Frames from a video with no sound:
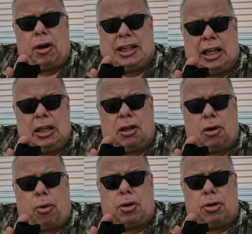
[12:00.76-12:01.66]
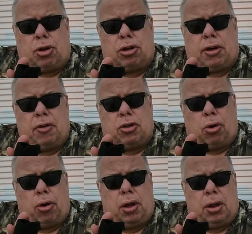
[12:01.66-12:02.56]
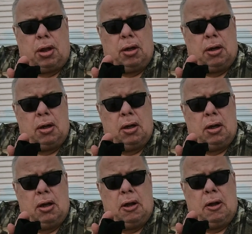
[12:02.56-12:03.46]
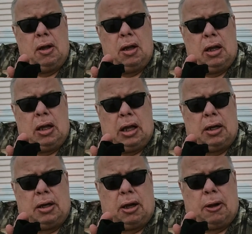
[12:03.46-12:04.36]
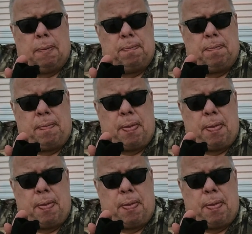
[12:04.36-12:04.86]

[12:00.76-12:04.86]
all attended the Christian Church of your choice. And